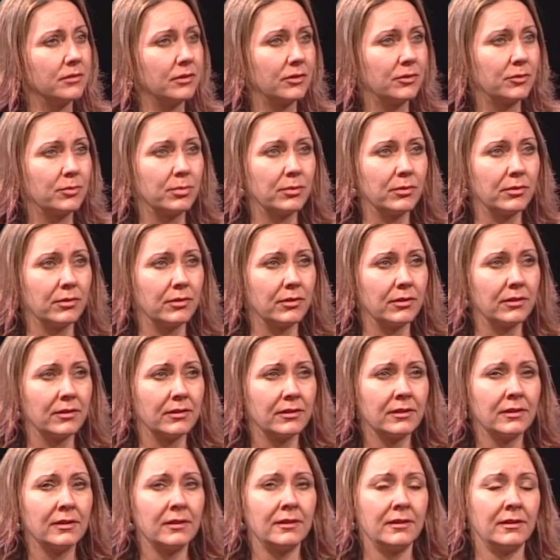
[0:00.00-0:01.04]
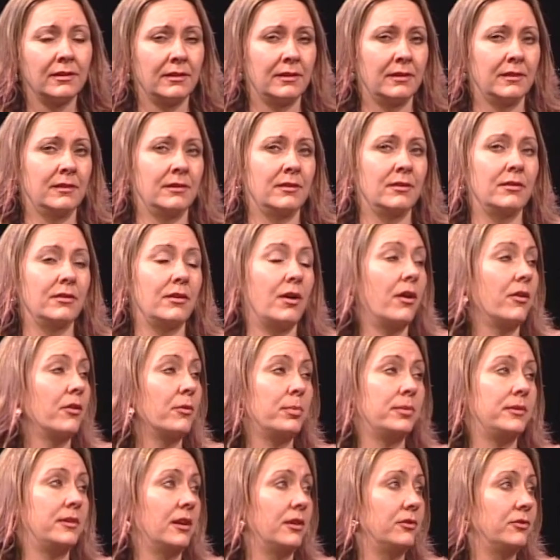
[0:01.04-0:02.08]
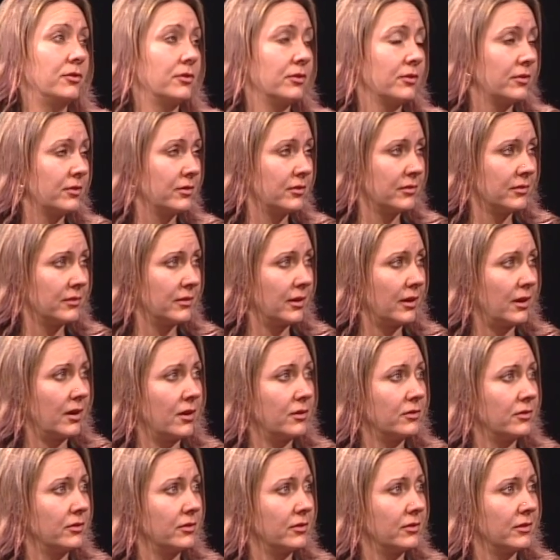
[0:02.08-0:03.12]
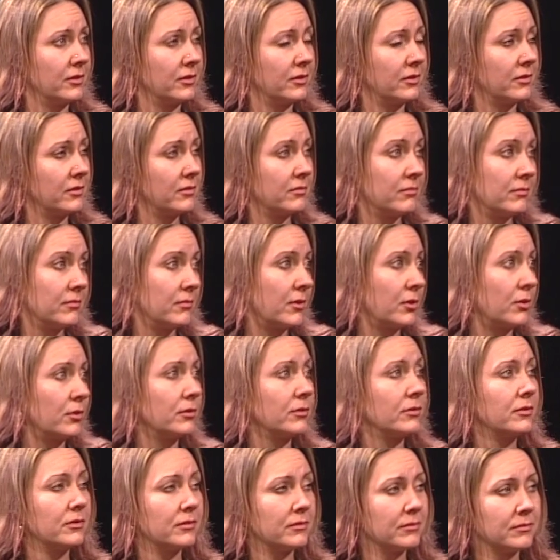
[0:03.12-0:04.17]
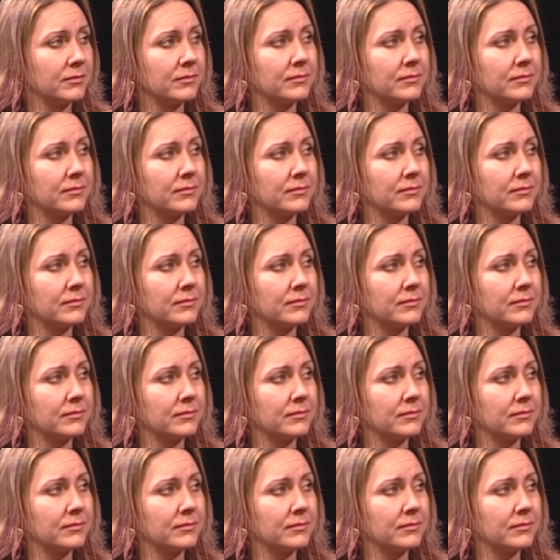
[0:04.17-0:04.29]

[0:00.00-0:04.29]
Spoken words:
explore all the potentials that consciousness holds.